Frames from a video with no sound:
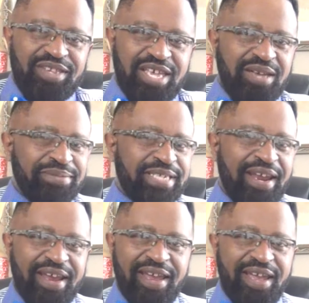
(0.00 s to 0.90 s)
I'm
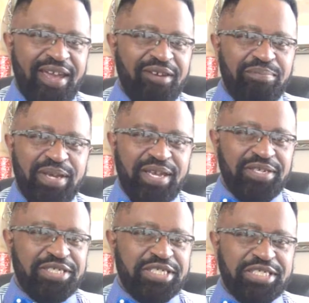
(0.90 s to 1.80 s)
tired of
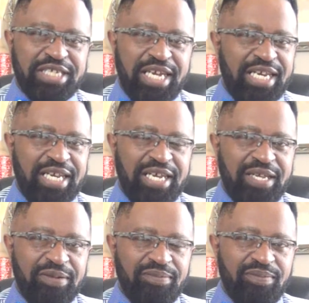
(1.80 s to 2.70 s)
being shut in.